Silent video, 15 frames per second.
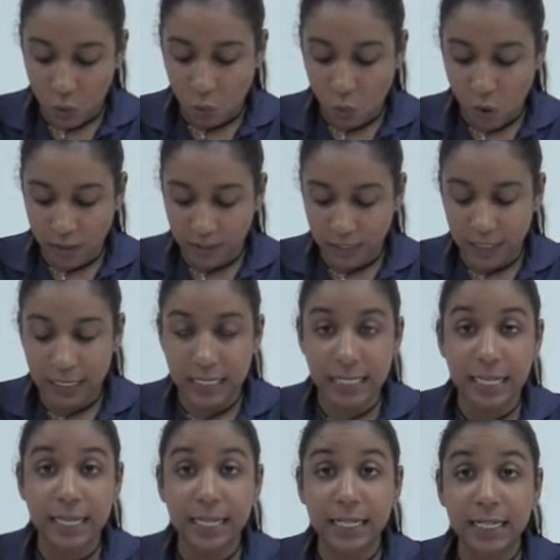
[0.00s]
was
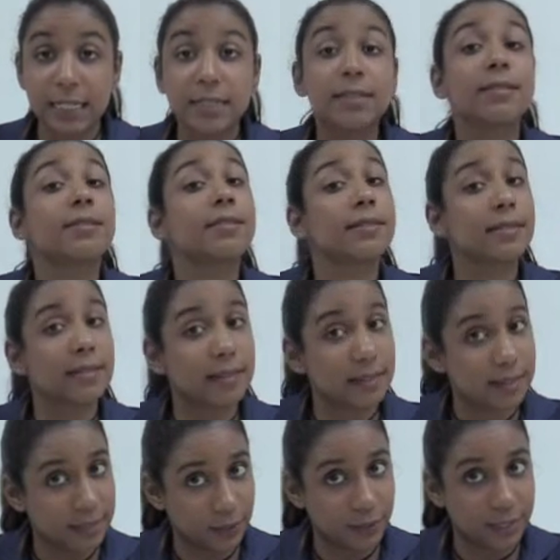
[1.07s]
indeed
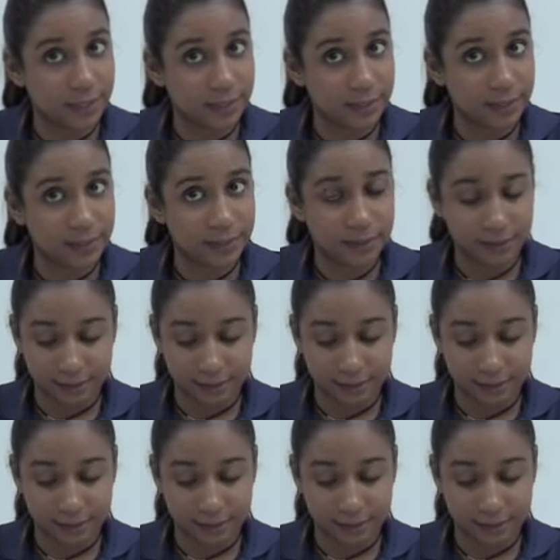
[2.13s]
serious.